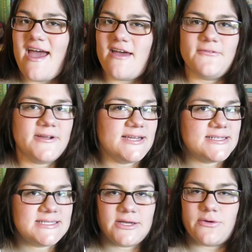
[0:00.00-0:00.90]
every
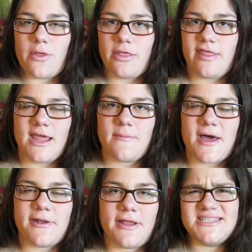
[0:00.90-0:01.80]
single thing
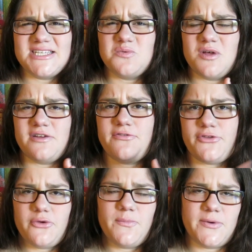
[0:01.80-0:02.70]
about it. This is one of
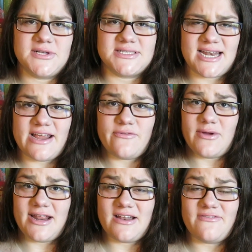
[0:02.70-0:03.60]
few books that I've
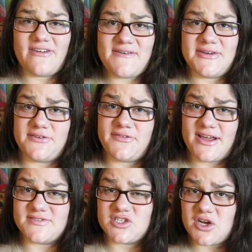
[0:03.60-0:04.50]
rated 5 out of
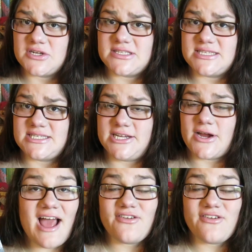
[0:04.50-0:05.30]
5 stars this year.